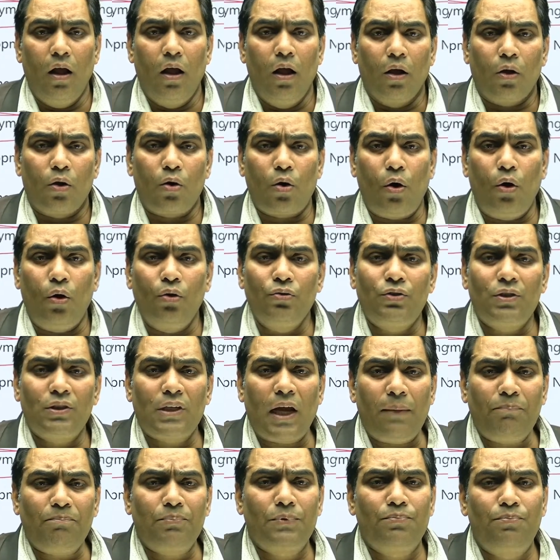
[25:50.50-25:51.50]

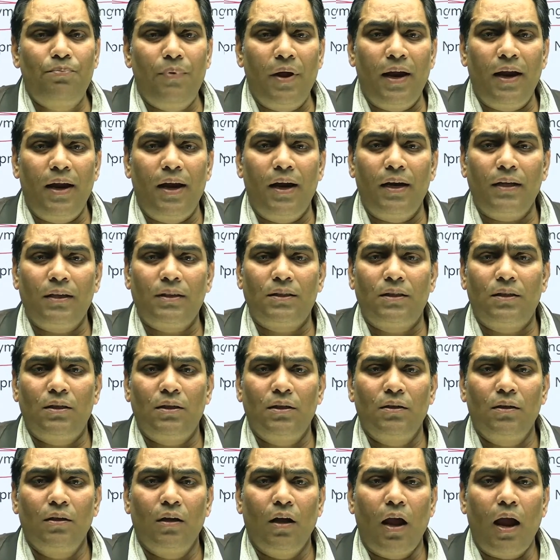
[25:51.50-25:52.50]
concept based
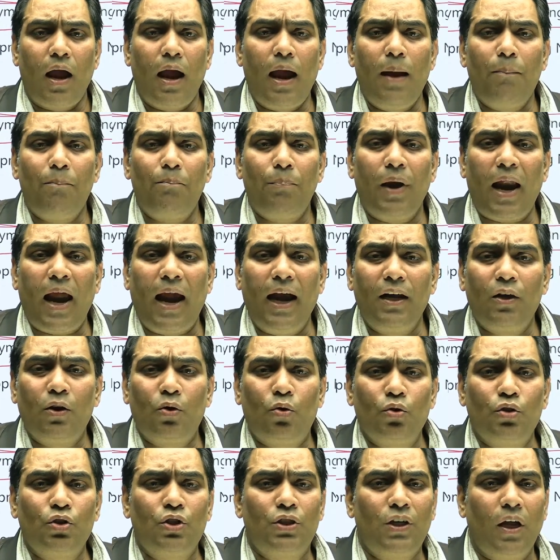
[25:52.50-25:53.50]
applied
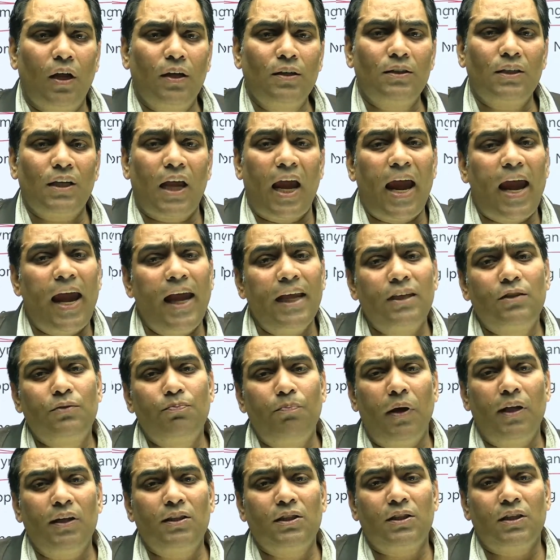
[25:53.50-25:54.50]
questions as
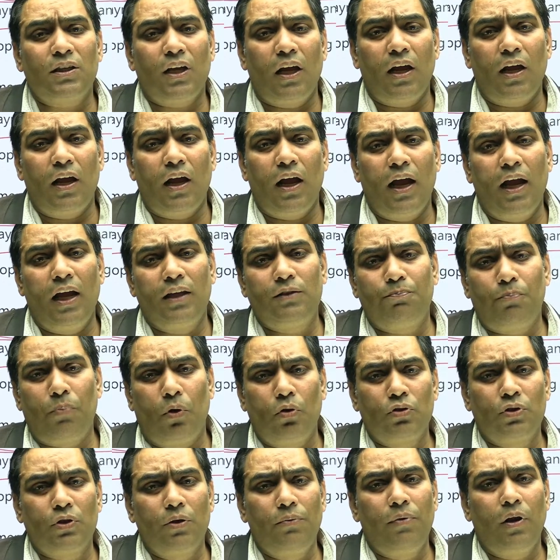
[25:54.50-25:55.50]
much as
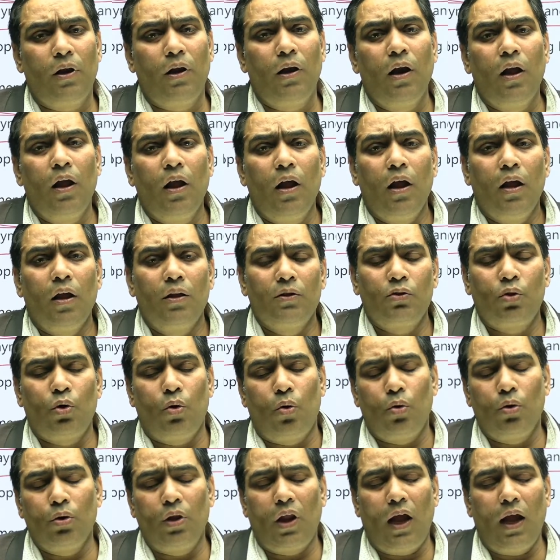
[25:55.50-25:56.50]
possible
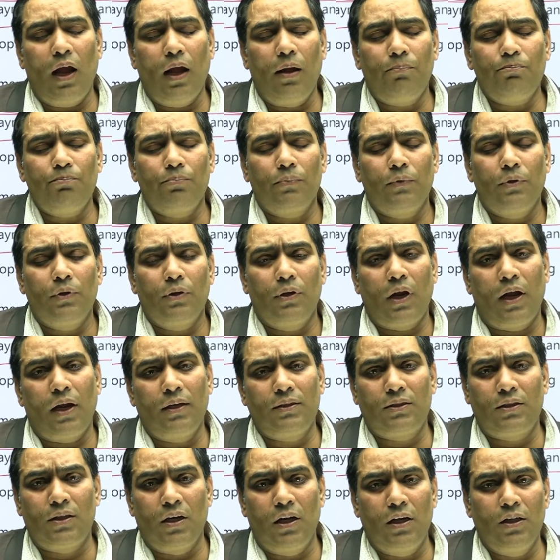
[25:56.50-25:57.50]
through the
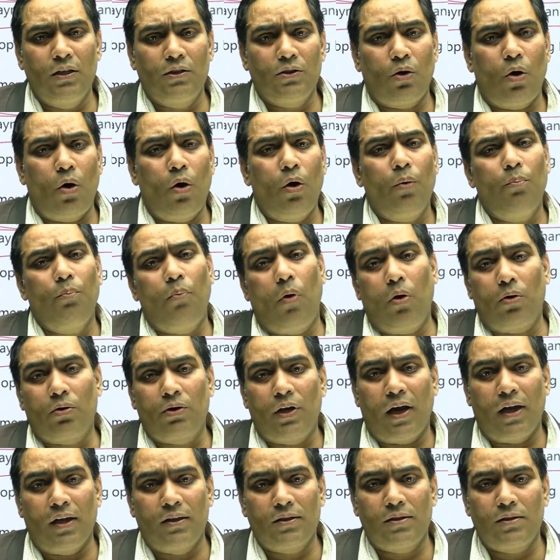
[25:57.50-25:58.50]
test series or mock
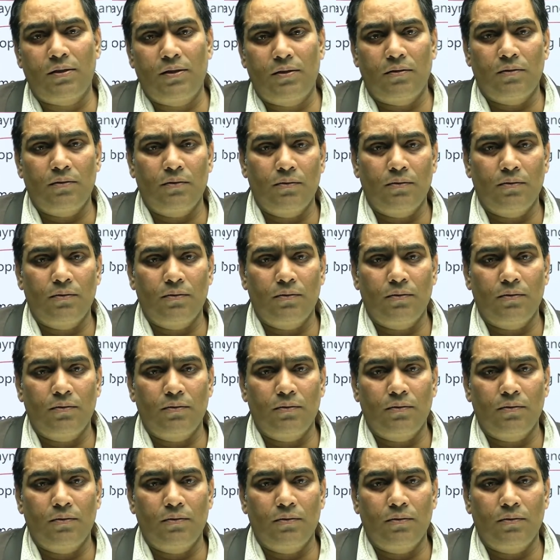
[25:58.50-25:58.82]
tests.